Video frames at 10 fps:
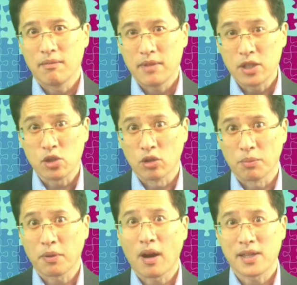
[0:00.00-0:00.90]
internal
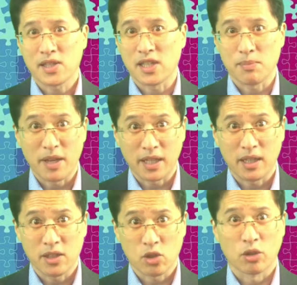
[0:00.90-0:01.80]
processes, make
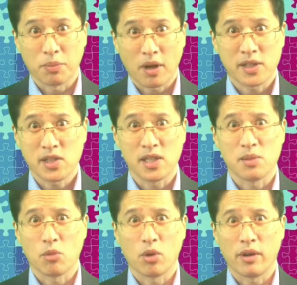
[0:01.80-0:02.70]
internal
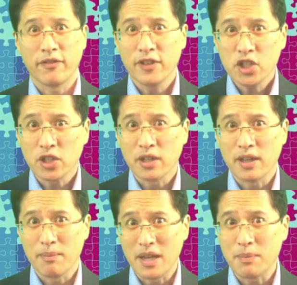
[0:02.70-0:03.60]
processes more
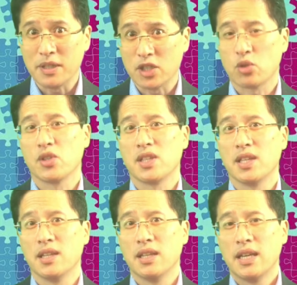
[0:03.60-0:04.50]
efficient, it may be
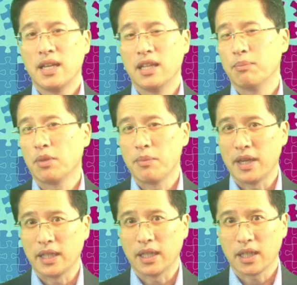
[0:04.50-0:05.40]
interested in
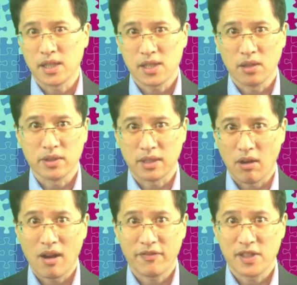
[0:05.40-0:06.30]
implementing a consulting
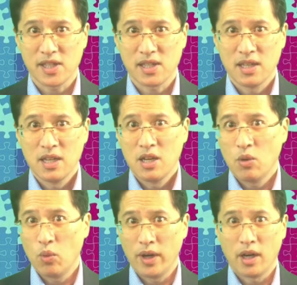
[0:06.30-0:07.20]
office
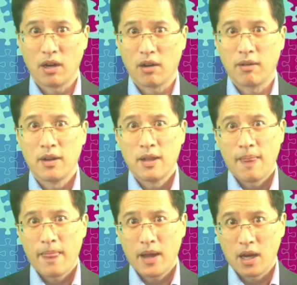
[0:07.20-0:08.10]
where
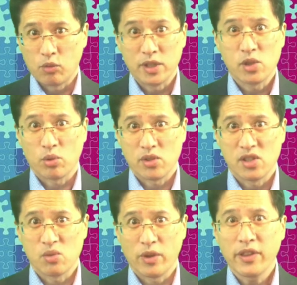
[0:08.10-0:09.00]

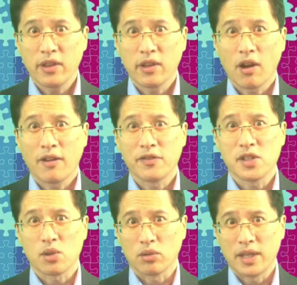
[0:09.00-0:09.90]
resources within the
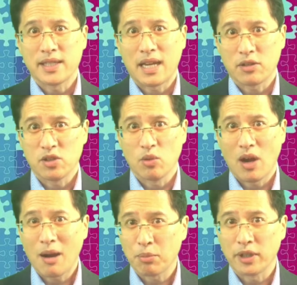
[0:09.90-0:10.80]
office are lent out to
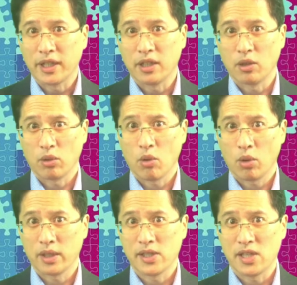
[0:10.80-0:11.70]
operating
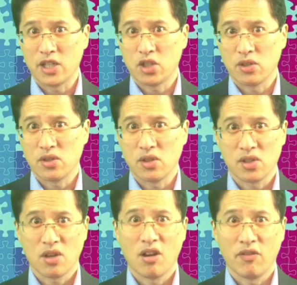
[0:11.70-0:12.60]
organizations to
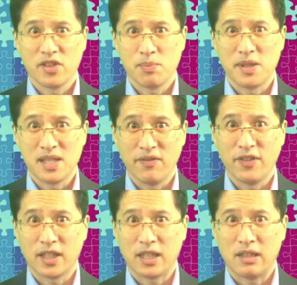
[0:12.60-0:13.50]
solve
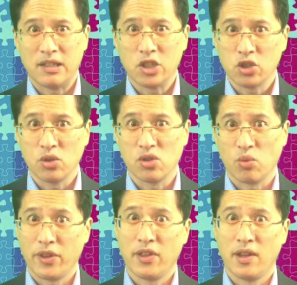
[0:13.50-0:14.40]
specific issues
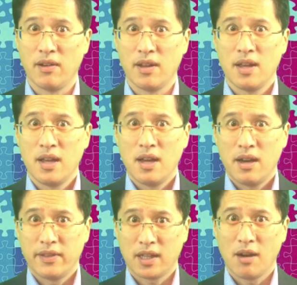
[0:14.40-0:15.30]
within
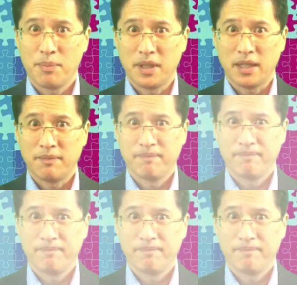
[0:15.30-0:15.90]
the company.